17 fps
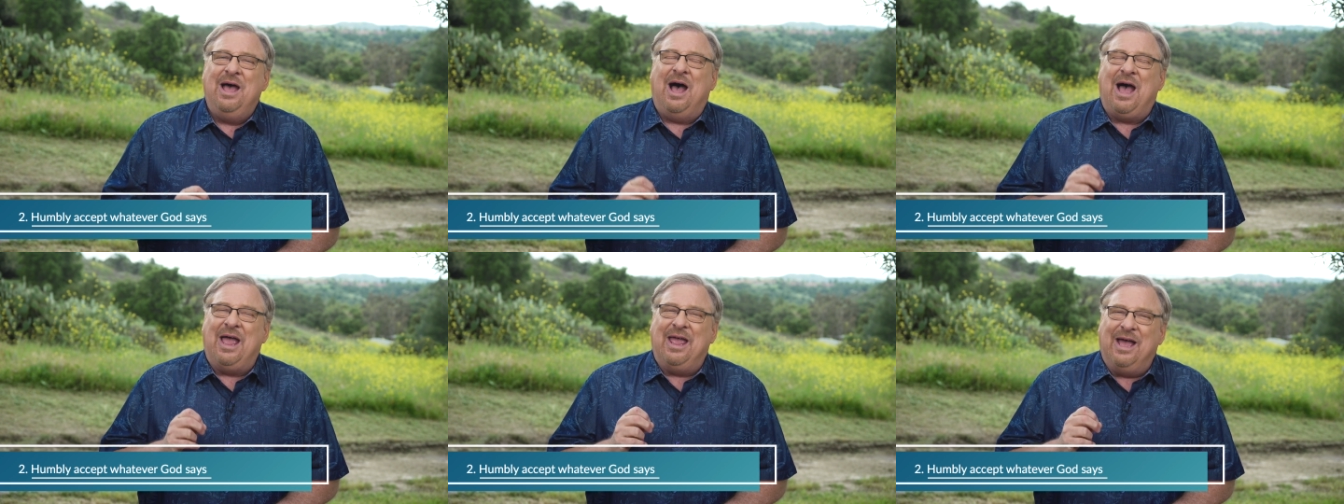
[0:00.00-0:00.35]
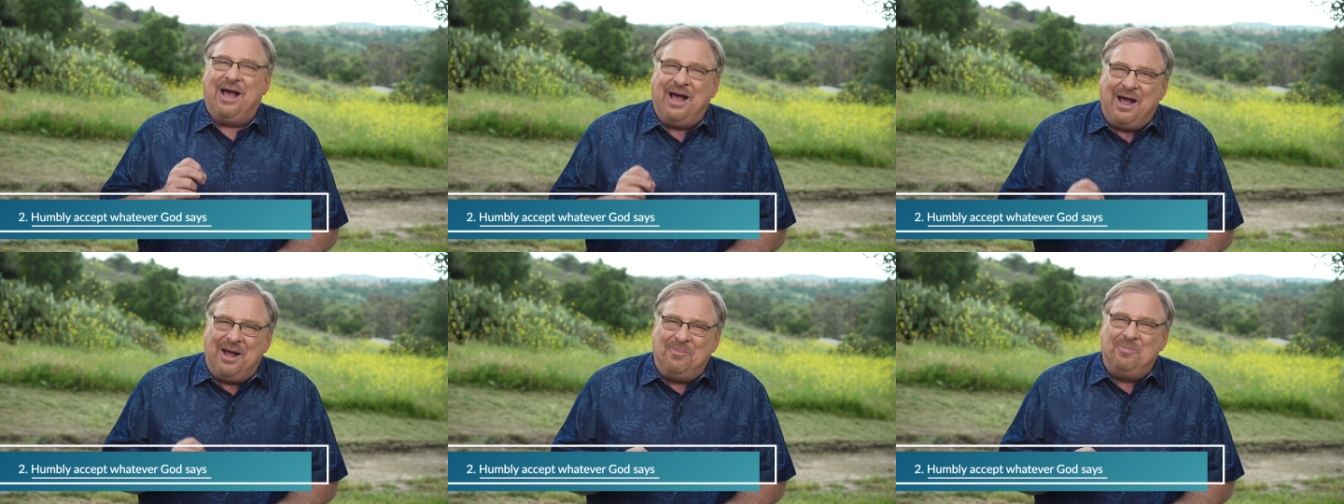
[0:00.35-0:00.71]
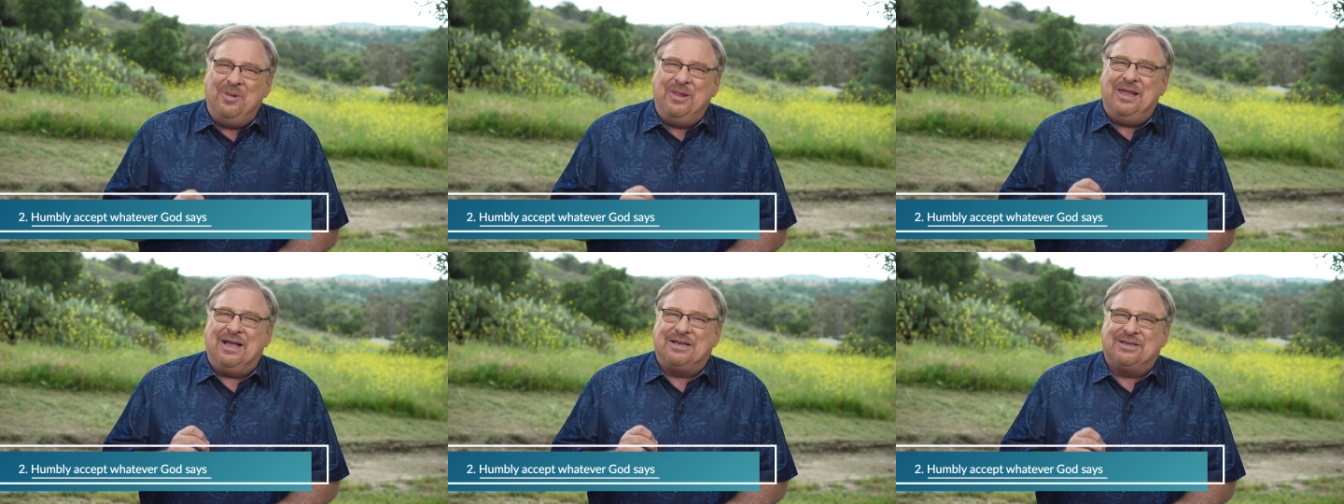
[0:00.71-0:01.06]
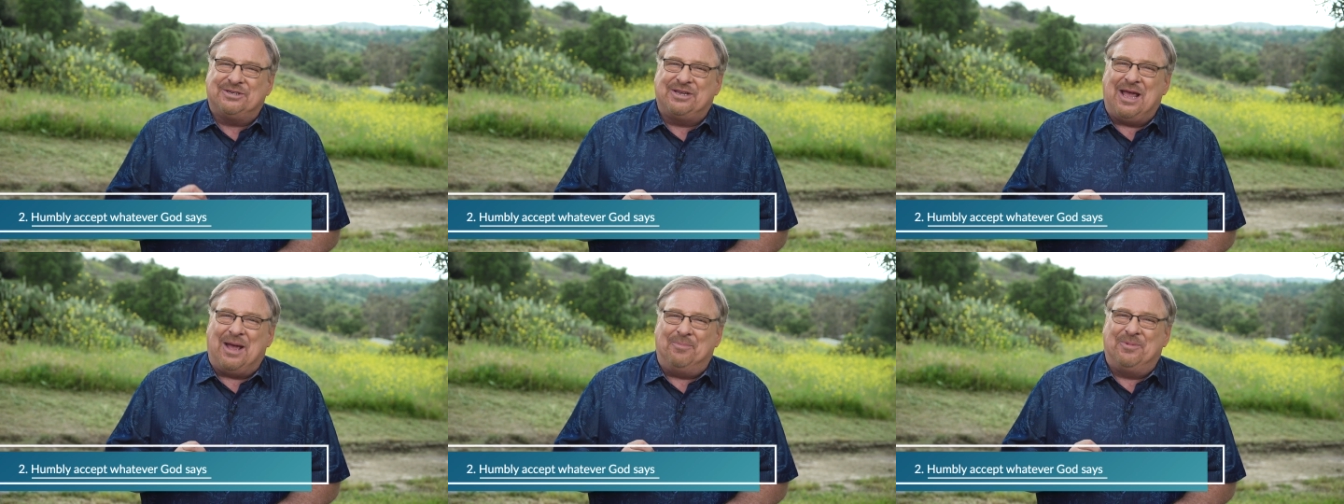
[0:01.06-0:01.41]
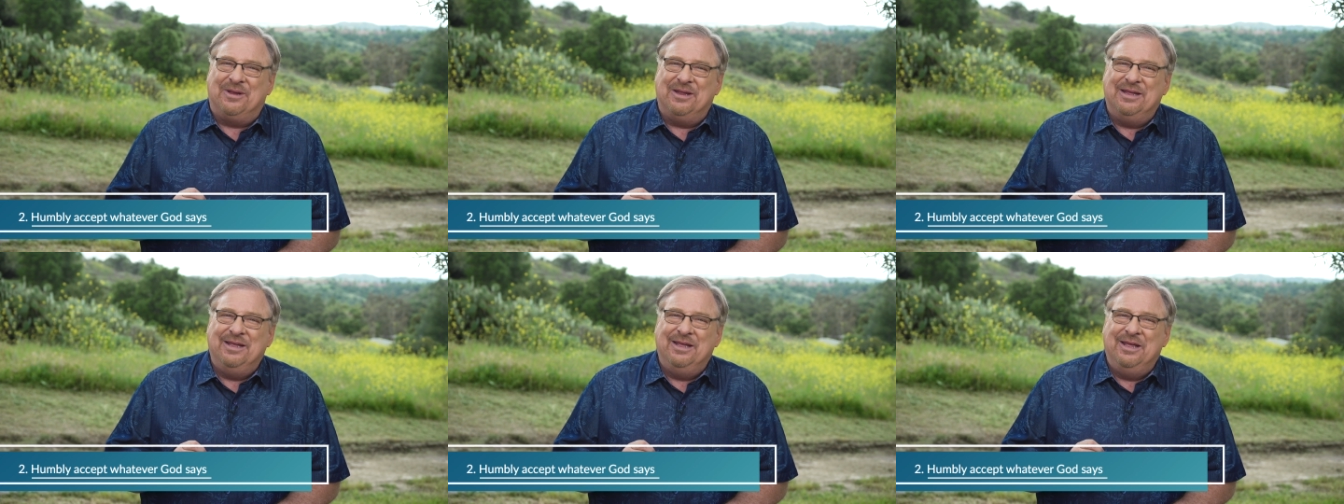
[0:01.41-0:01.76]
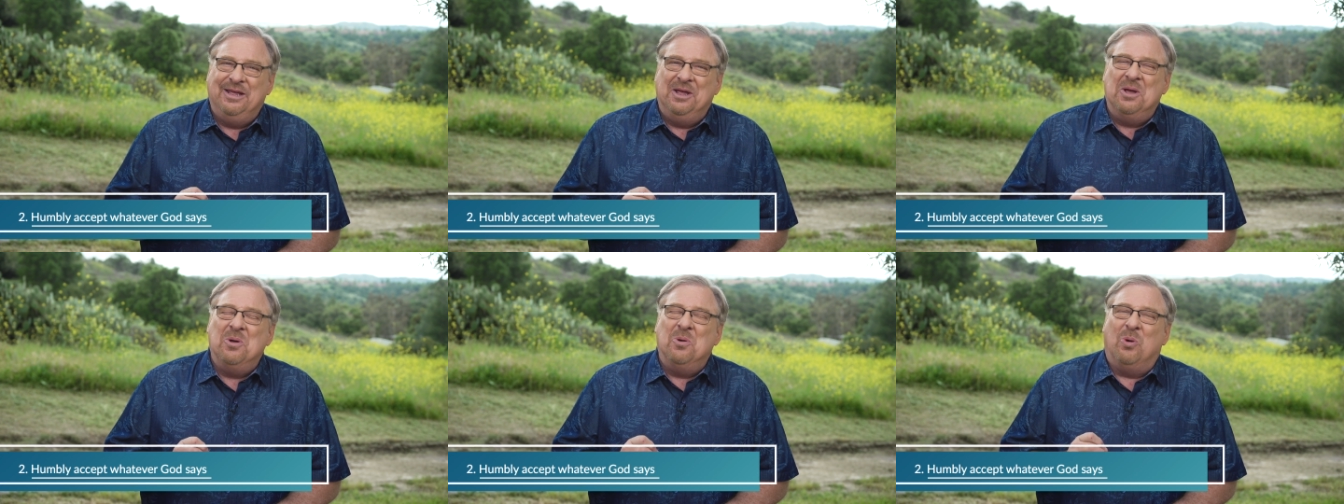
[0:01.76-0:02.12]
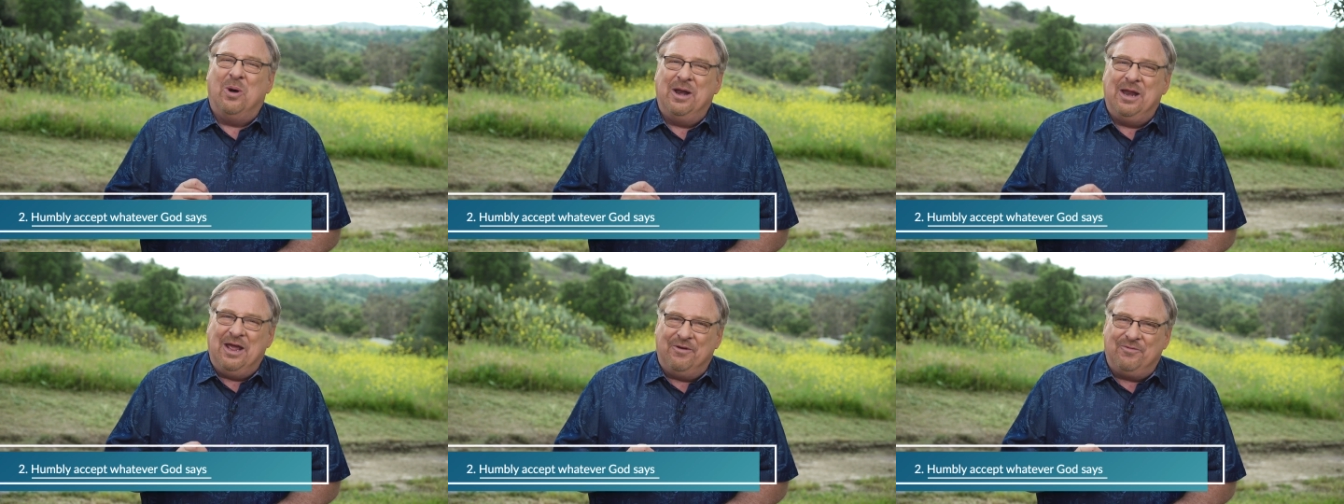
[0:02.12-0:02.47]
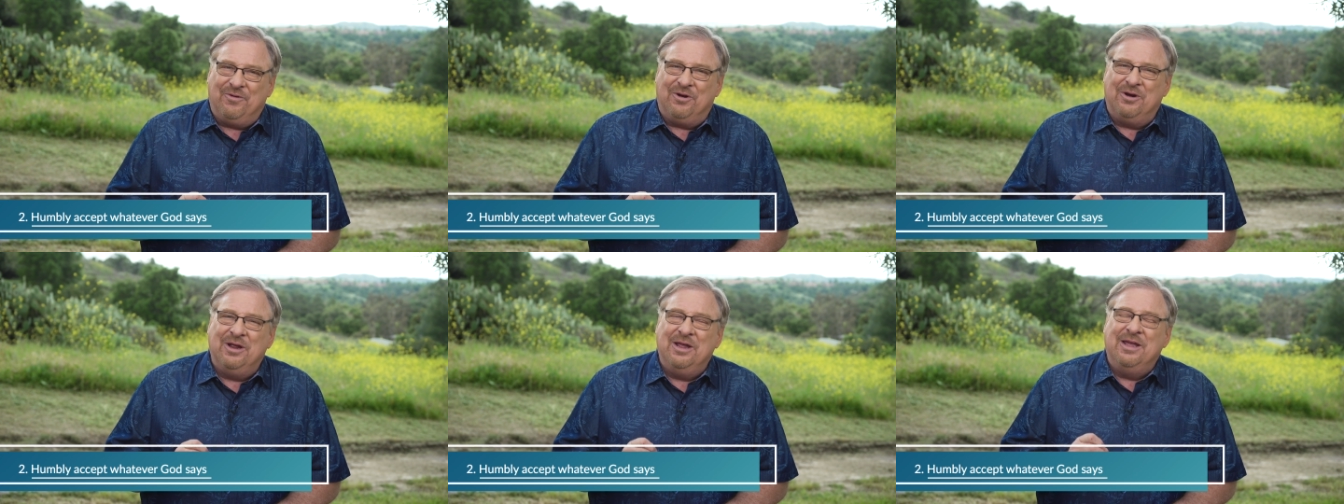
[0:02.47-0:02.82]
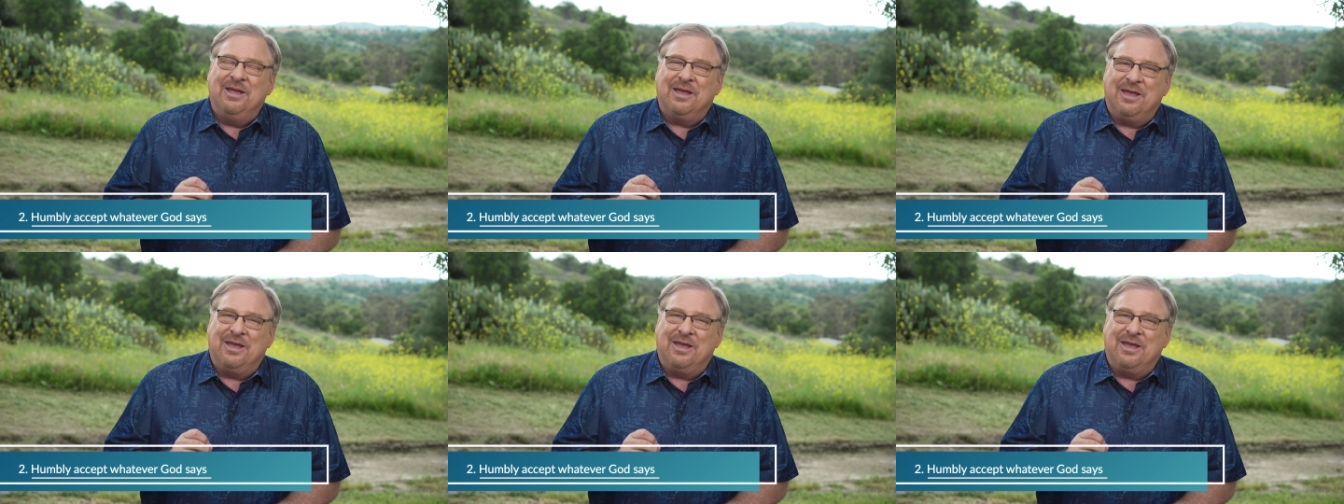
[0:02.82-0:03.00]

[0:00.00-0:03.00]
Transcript: I humbly accept whatever